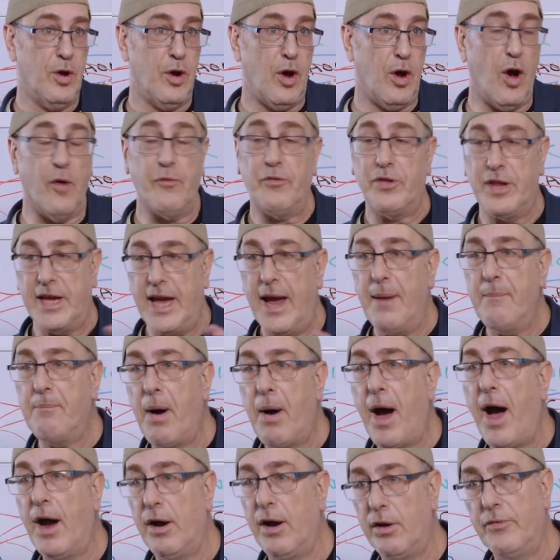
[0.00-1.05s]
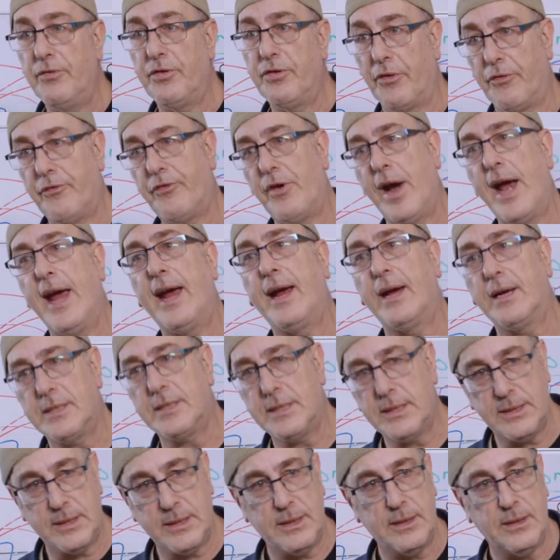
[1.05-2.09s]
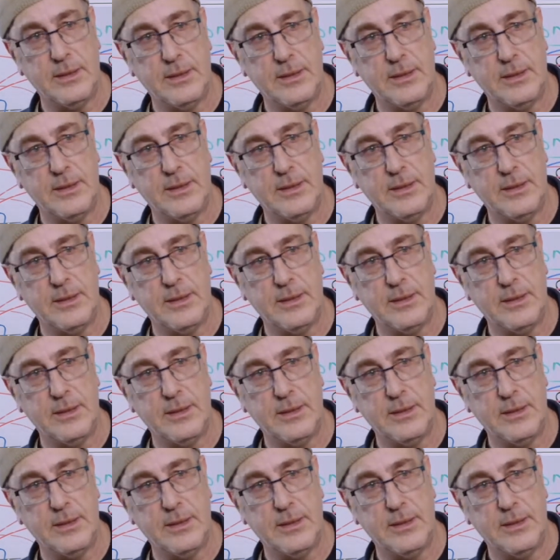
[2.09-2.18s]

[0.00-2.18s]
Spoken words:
of the Empire of the Franks.